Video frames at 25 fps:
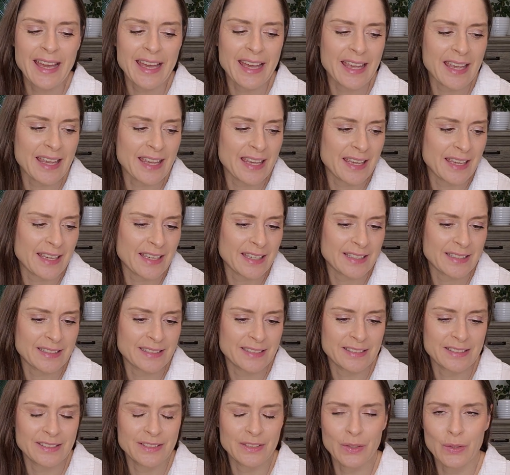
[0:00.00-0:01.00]

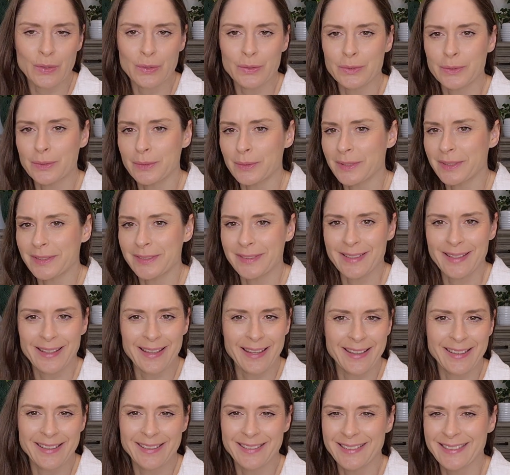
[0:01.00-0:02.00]
and also other
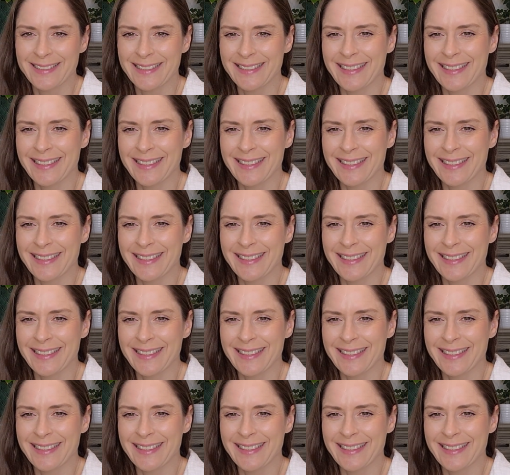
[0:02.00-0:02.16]
things.